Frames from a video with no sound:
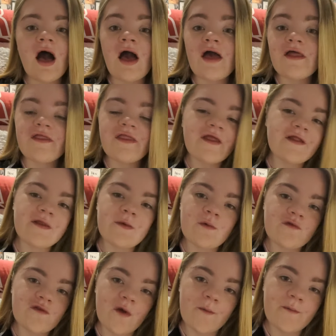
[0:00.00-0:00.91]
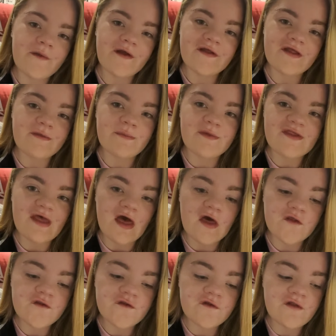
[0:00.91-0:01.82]
I think that we dominated
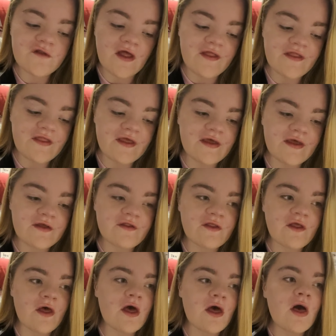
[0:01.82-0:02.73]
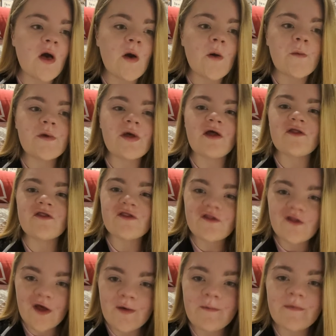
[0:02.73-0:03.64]
possession. I think that we had
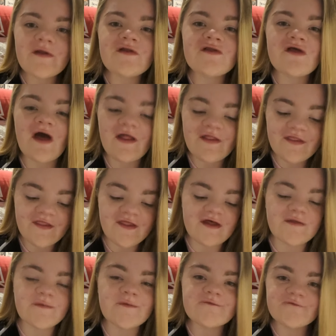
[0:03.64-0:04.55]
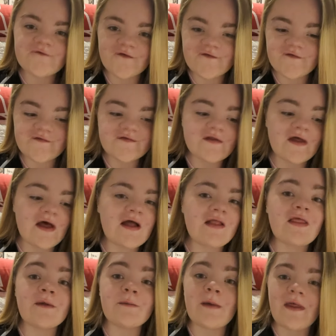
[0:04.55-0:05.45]
so many chances before
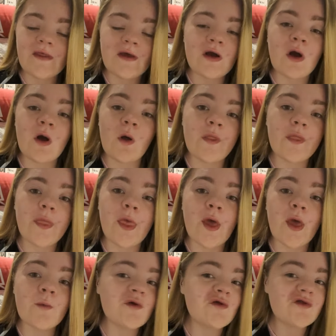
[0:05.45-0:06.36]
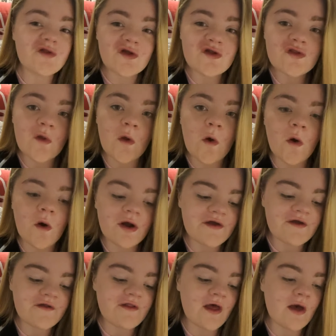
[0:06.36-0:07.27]
the Lamela goal, but we should have talked.